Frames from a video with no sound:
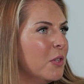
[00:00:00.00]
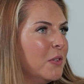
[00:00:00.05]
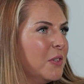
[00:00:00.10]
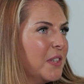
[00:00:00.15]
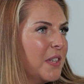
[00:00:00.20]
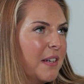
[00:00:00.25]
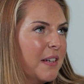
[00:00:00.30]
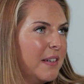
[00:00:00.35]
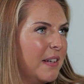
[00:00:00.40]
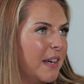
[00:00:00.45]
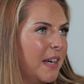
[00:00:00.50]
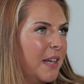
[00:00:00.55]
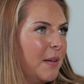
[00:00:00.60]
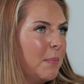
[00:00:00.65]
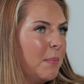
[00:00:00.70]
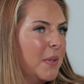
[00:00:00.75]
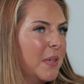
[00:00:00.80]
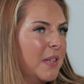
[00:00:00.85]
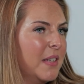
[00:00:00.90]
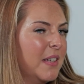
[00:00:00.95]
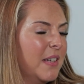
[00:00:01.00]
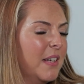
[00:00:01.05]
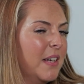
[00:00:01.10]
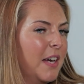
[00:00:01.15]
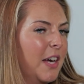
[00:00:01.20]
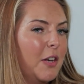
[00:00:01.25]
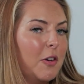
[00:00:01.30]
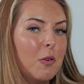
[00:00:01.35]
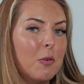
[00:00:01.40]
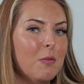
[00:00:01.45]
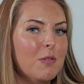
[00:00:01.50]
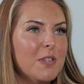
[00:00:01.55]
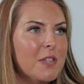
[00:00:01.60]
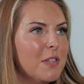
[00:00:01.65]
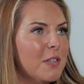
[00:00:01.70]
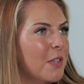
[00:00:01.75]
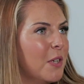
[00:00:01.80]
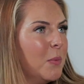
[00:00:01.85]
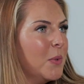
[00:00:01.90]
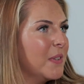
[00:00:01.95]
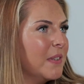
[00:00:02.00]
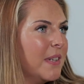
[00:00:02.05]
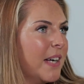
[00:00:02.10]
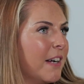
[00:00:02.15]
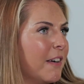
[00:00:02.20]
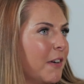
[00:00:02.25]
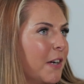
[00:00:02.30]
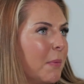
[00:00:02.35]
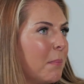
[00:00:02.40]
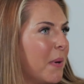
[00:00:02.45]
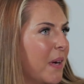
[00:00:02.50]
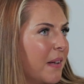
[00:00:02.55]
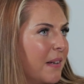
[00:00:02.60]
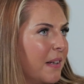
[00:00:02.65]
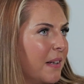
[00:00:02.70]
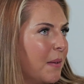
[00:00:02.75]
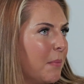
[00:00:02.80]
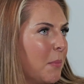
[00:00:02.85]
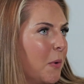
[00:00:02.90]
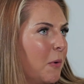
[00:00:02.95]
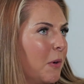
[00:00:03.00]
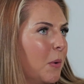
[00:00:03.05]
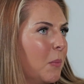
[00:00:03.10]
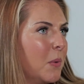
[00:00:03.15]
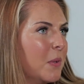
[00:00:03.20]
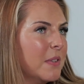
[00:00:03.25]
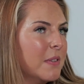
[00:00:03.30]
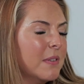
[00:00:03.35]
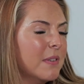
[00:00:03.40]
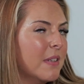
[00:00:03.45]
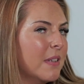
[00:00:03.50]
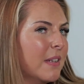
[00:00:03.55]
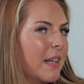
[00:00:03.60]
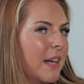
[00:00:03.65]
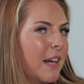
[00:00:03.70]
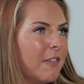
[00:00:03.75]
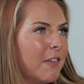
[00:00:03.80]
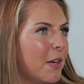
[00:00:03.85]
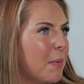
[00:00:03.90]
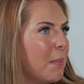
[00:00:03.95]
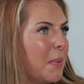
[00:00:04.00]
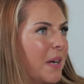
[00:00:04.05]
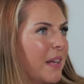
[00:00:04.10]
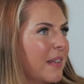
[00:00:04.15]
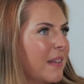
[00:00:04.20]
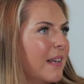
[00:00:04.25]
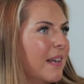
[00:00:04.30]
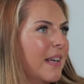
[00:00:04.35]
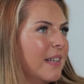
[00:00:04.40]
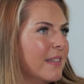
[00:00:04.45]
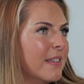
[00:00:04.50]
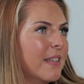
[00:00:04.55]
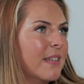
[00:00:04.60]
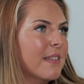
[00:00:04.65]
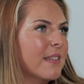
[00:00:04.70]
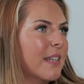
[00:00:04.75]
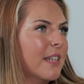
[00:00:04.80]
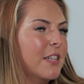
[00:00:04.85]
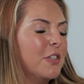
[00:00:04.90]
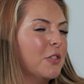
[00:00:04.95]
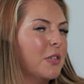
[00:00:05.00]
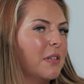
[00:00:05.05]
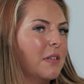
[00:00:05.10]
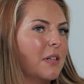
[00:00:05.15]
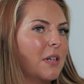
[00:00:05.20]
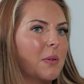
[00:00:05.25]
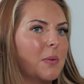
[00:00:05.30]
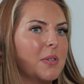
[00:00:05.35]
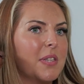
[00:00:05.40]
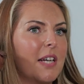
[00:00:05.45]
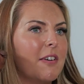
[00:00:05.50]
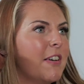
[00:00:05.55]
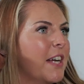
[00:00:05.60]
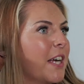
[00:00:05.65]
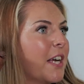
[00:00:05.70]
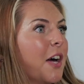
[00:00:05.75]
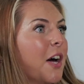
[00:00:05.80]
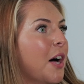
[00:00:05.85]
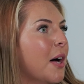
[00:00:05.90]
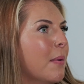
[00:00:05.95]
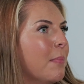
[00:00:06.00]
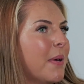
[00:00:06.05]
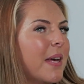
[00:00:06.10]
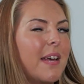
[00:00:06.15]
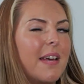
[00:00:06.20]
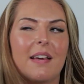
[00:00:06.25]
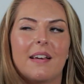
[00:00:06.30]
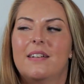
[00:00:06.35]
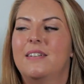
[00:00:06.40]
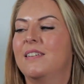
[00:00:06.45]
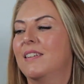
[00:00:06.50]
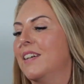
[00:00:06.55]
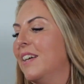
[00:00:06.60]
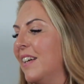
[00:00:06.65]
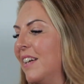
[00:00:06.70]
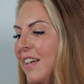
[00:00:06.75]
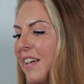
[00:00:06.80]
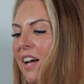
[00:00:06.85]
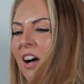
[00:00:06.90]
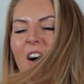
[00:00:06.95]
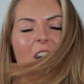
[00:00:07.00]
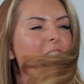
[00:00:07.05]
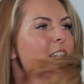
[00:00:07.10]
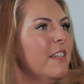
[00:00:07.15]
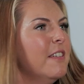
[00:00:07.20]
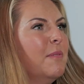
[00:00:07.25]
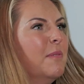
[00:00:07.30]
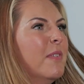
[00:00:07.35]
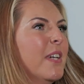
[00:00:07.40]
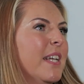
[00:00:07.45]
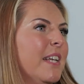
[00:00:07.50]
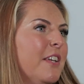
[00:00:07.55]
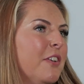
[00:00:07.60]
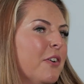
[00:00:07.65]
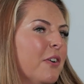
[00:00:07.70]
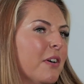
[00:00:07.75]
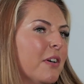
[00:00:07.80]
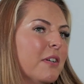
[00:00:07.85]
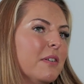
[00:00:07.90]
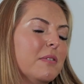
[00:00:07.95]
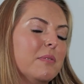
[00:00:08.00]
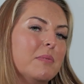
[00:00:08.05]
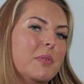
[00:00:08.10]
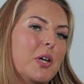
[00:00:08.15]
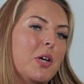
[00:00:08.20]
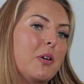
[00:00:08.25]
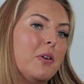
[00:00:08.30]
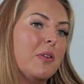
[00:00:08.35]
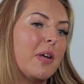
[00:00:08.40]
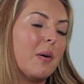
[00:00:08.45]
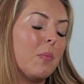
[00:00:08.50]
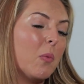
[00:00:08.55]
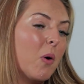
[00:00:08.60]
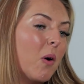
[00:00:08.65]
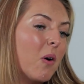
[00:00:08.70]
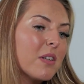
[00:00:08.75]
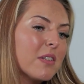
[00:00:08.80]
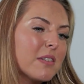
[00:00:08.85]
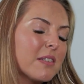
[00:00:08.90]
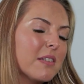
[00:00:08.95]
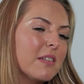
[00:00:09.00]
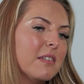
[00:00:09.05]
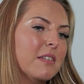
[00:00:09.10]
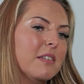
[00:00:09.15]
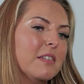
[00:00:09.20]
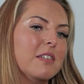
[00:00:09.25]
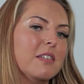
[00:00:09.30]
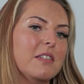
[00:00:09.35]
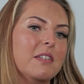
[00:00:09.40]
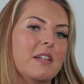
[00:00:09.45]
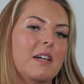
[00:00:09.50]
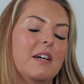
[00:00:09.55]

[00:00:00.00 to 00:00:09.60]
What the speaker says: new surname, and all of a sudden I wasn't Harriet Byrne anymore. I wasn't Harriet Byrne, the lettings agent. I was Harriet Kirby, and I didn't really know who that was and